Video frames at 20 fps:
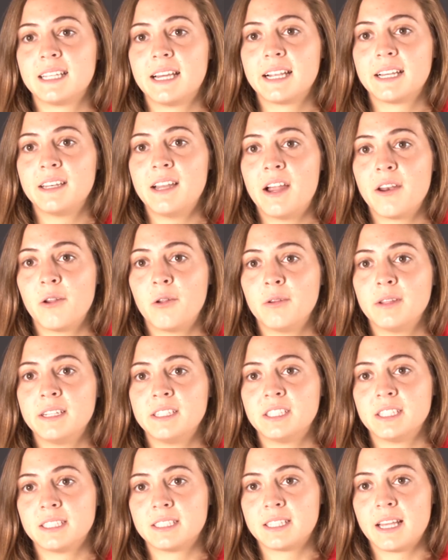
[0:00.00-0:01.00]
Like, not
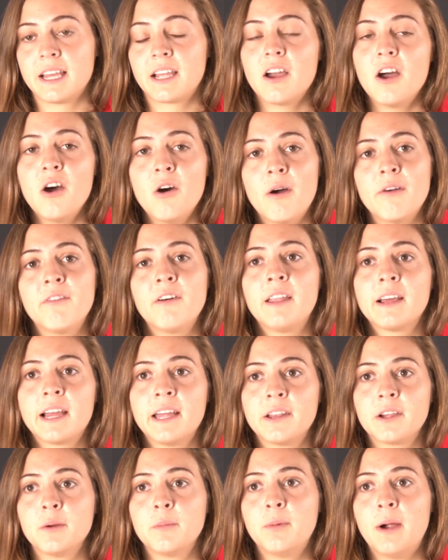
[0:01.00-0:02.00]
only just like, oh, I felt like I
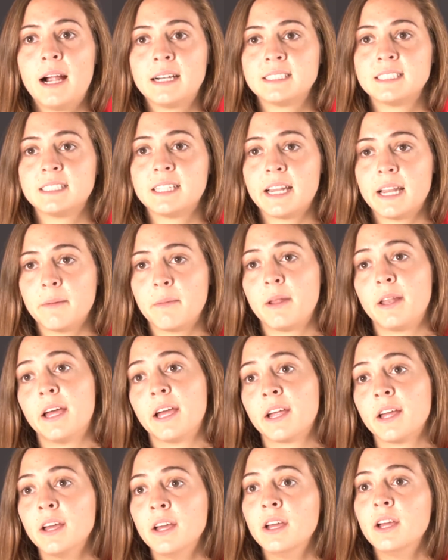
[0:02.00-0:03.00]
had a good practice today, but
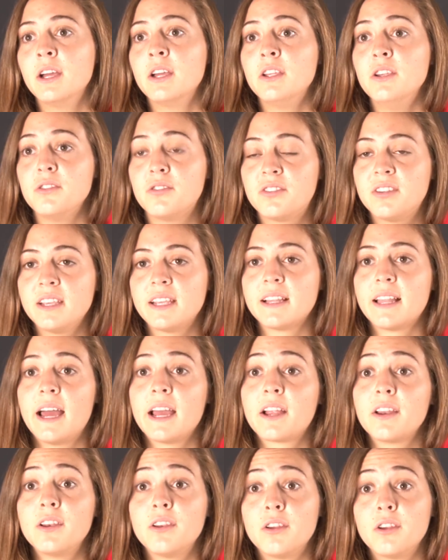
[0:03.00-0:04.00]
like, you see,
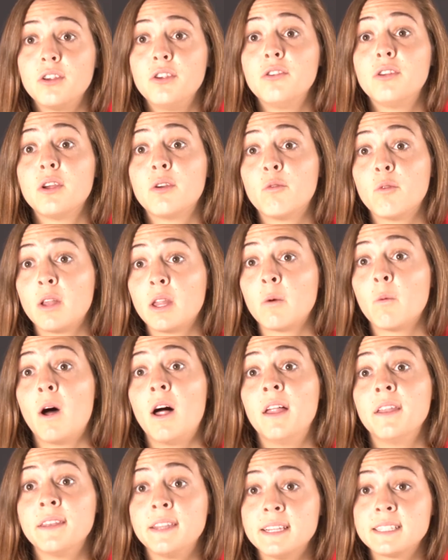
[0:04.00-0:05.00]
like, you did really
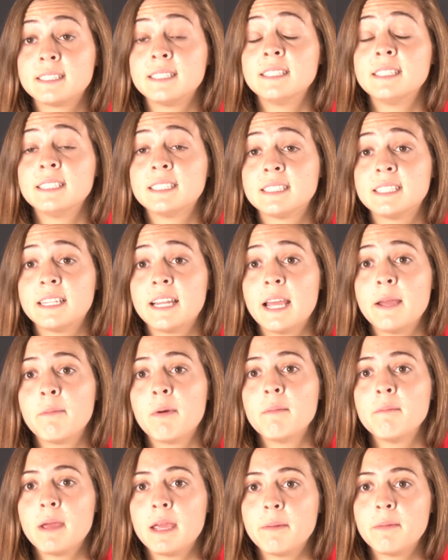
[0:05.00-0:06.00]
well in this and this today,
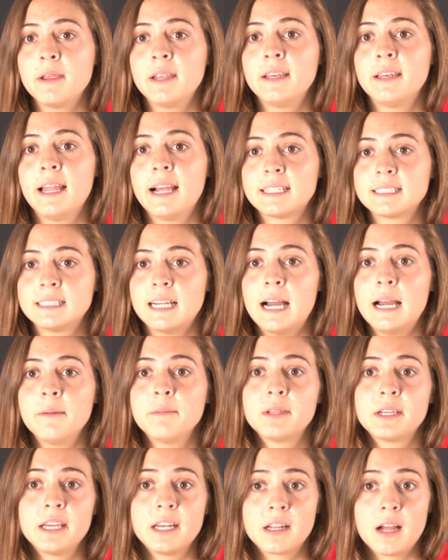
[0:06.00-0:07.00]
but maybe next
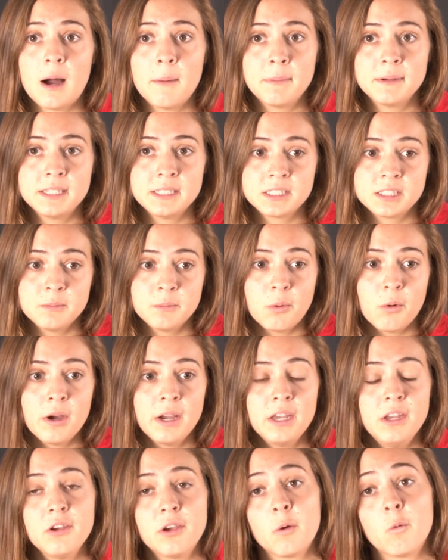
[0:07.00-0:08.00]
time to get a competition
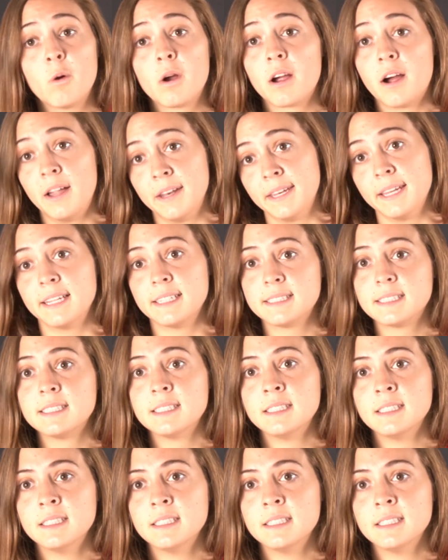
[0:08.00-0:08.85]
point, you can work on this.